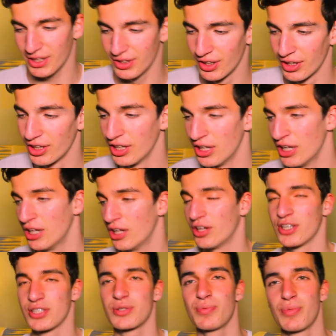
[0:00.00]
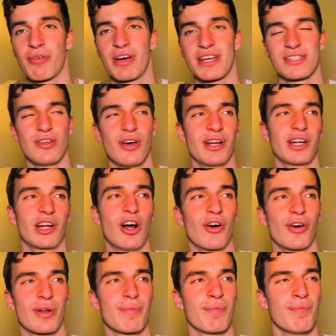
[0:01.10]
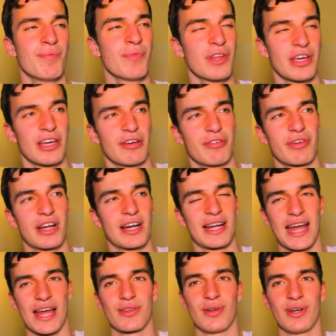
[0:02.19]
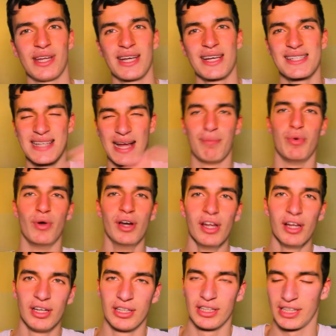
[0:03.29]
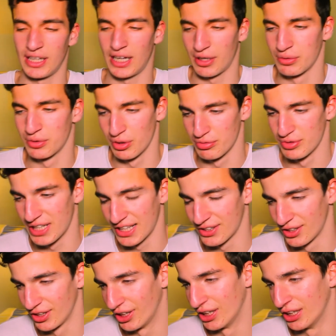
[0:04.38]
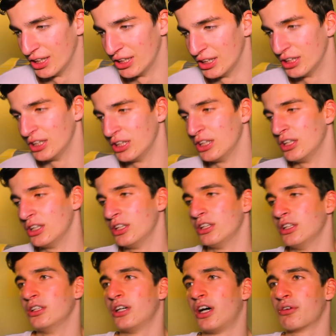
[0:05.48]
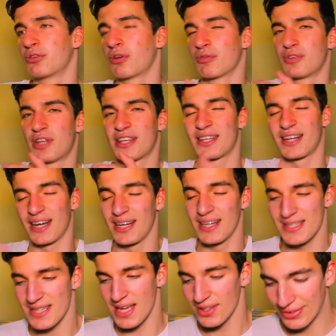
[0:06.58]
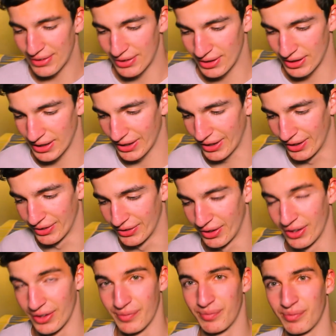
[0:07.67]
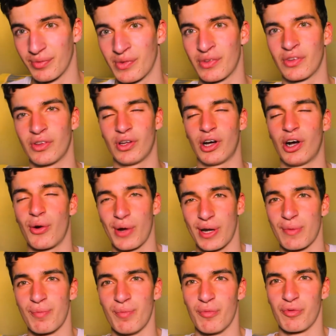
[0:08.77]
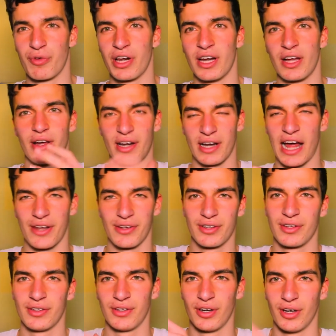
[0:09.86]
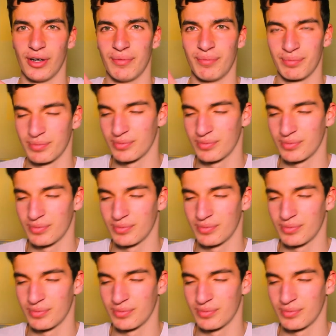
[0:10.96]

The uh, supervised learning algorithm will get an example out of that of the training set and uh, the algorithm will run the